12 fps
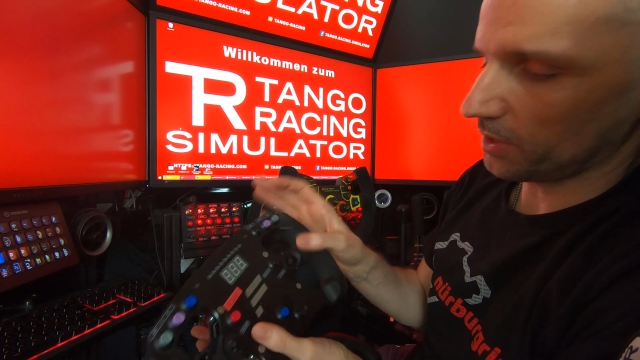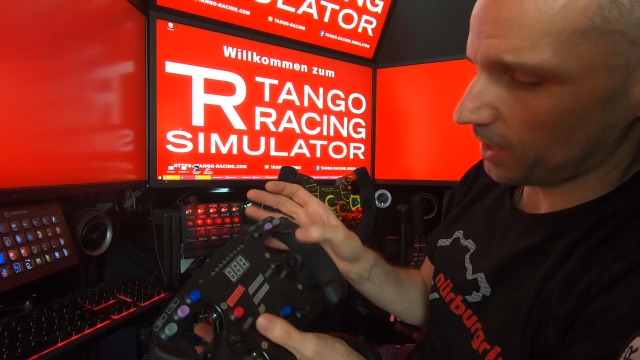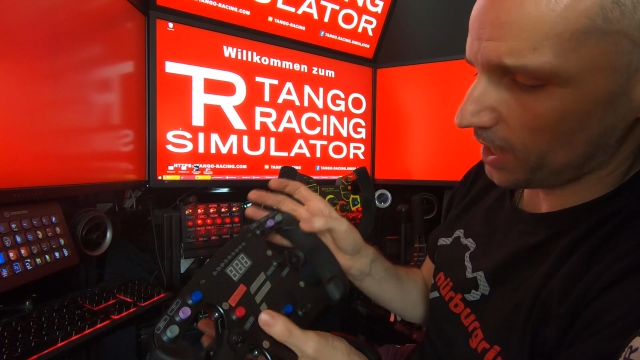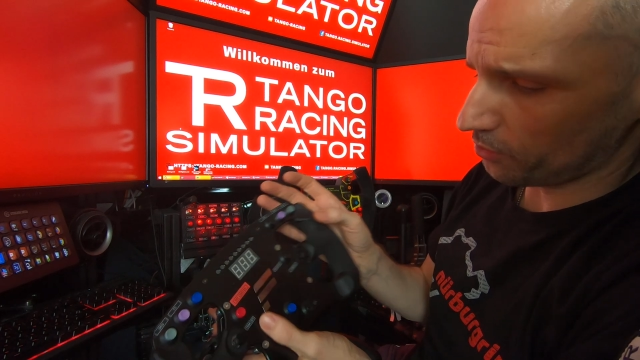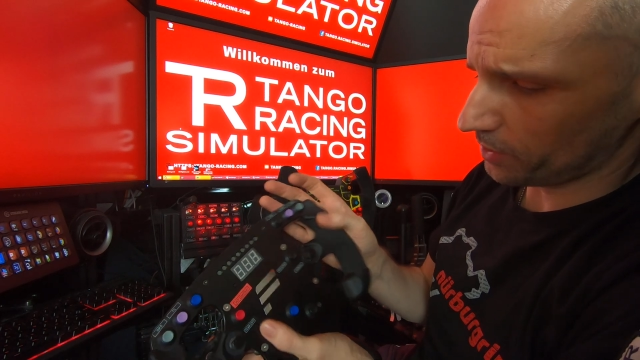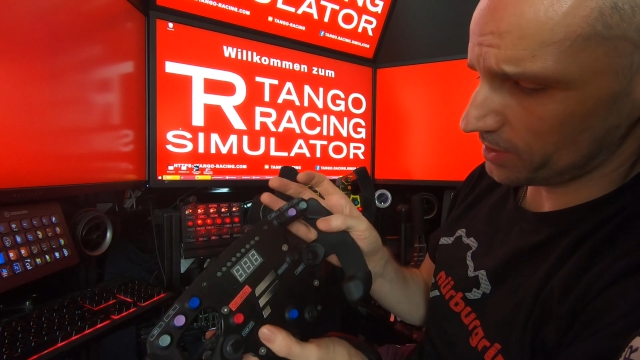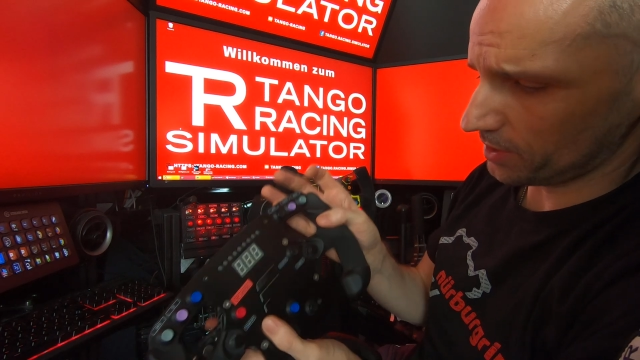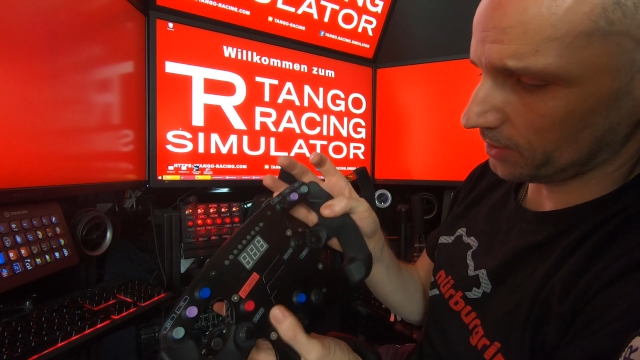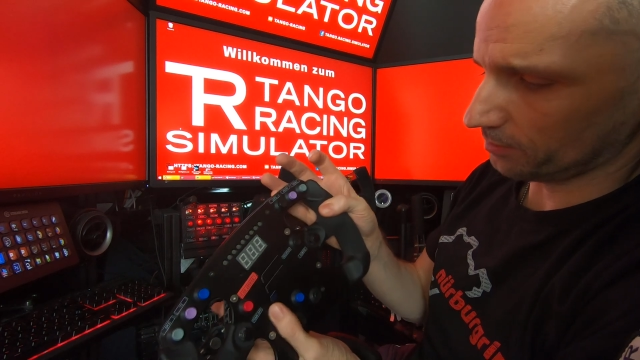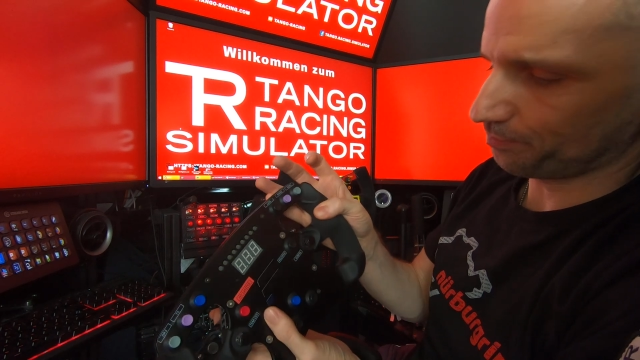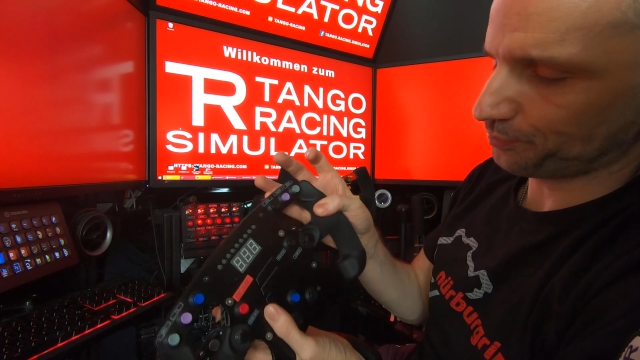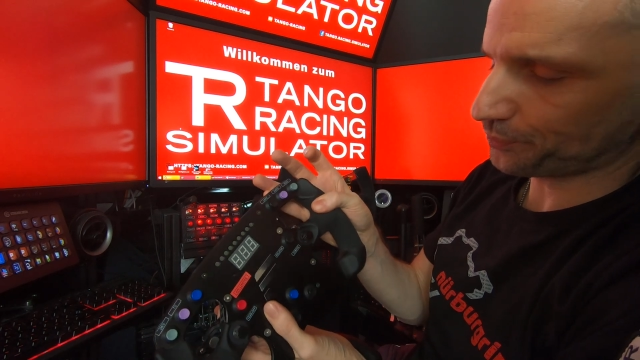in
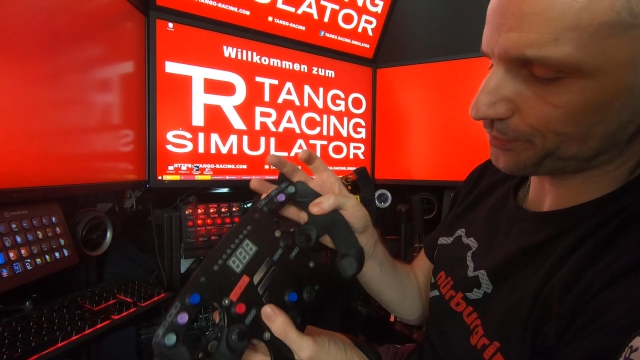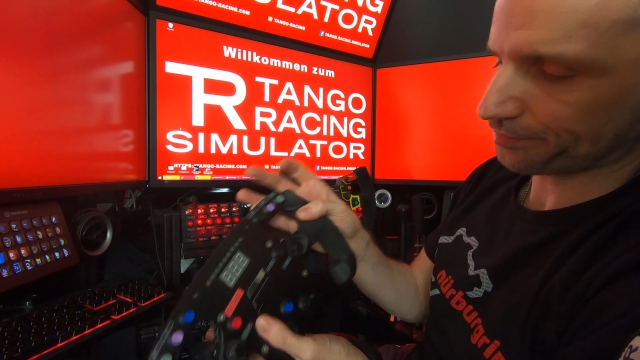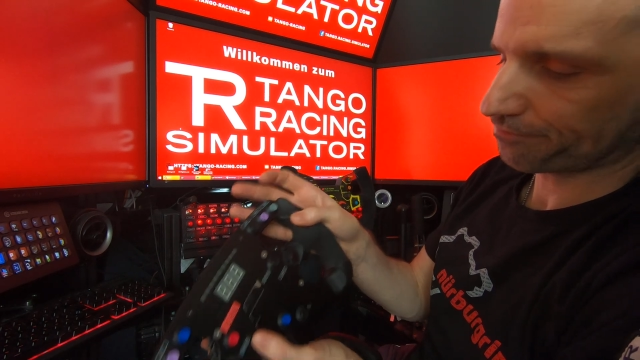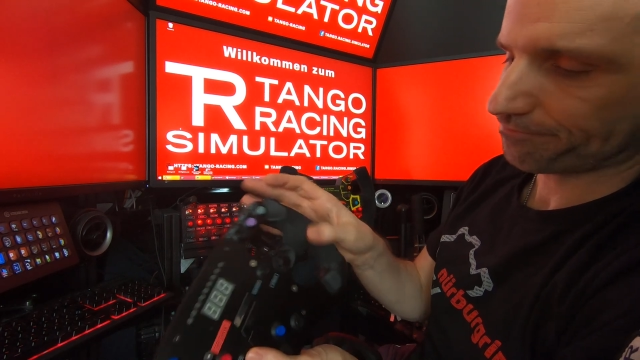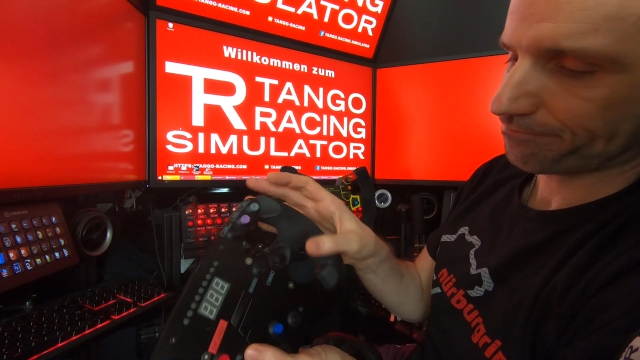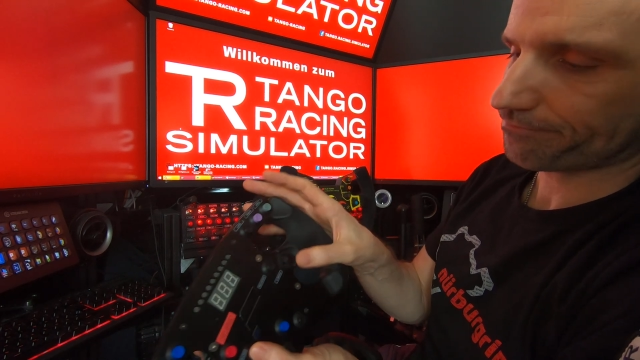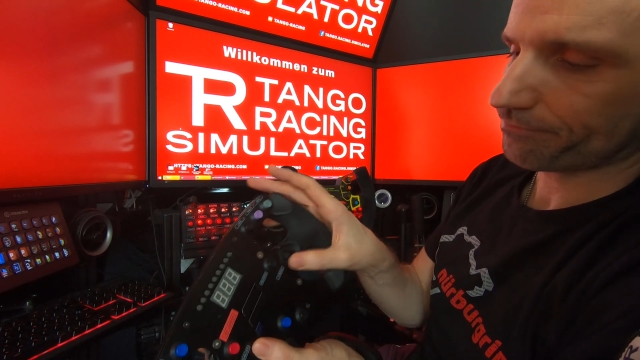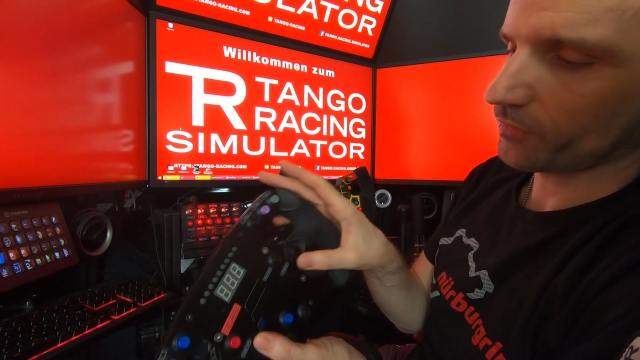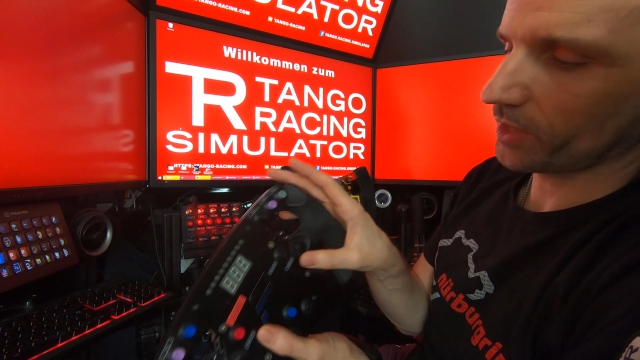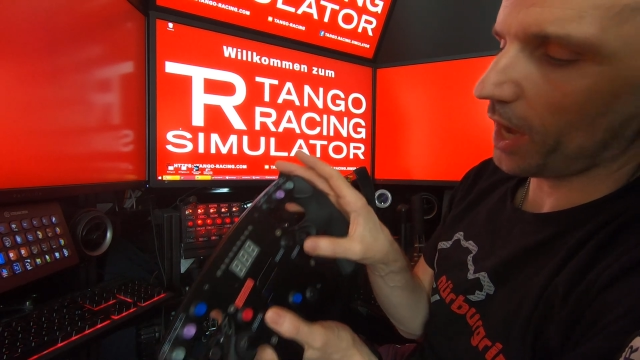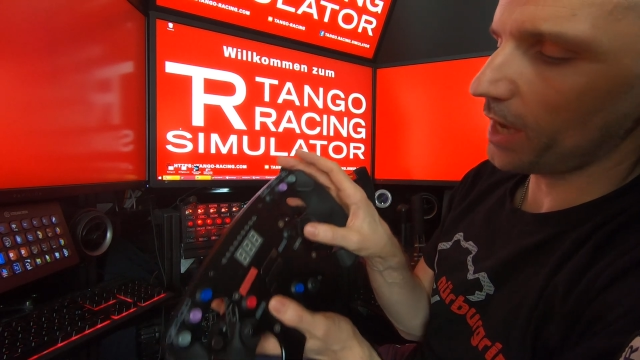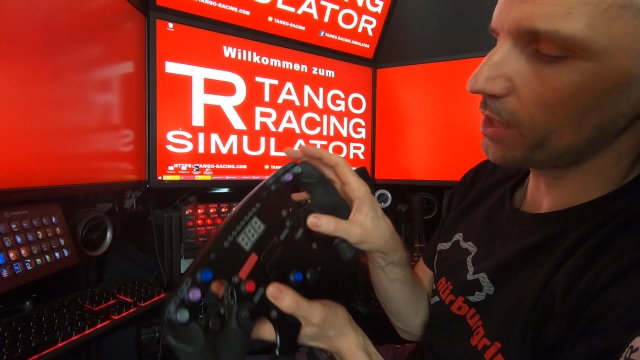iRacing,
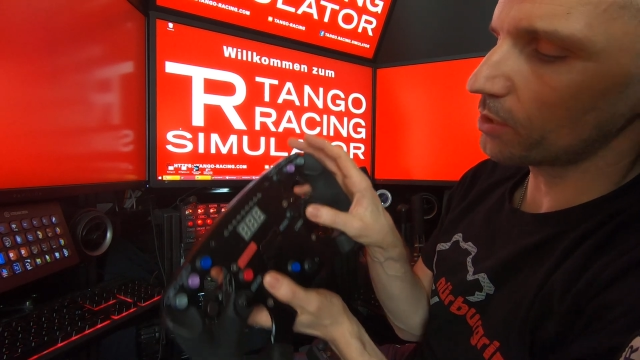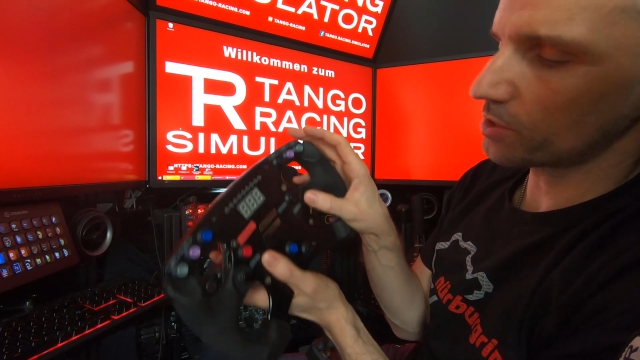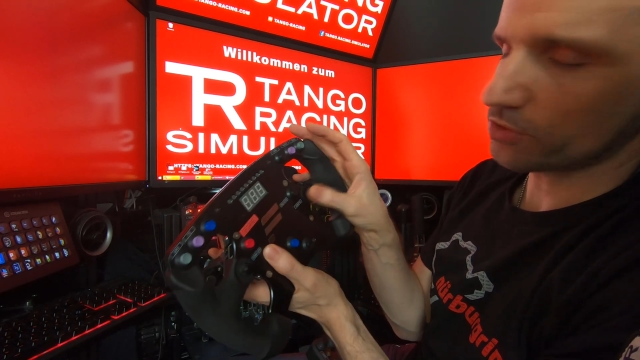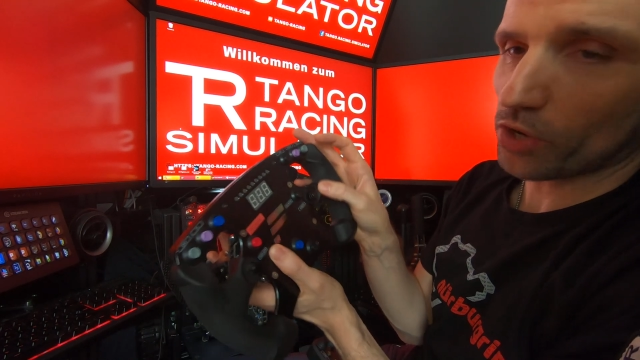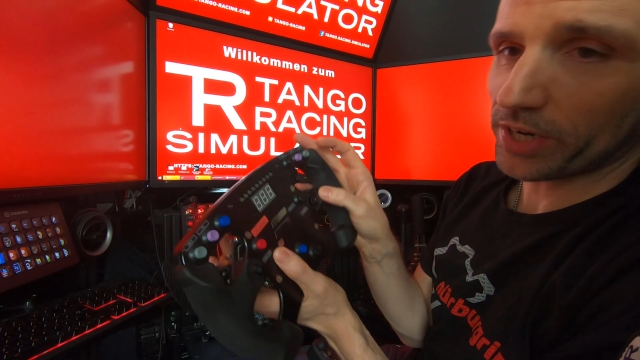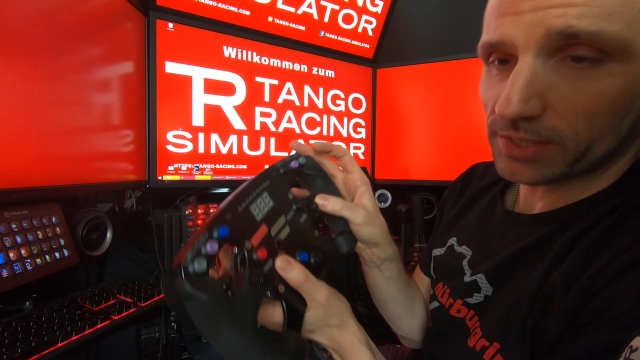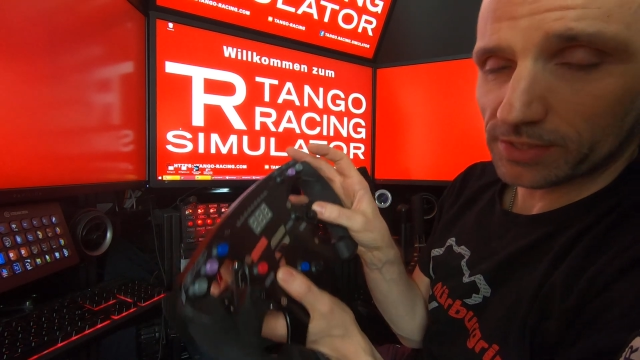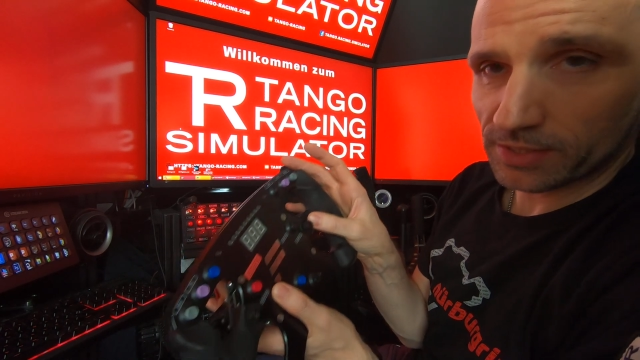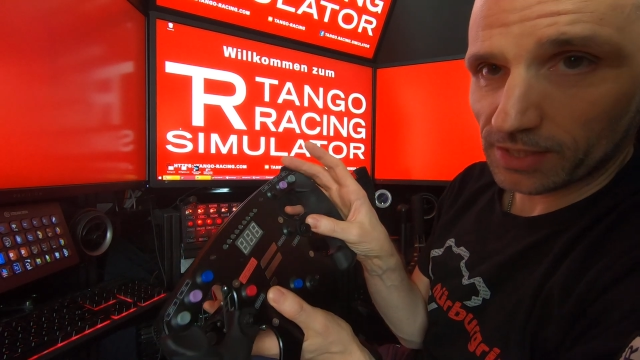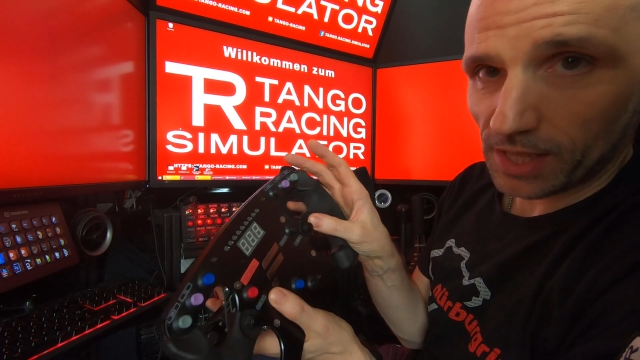I use right and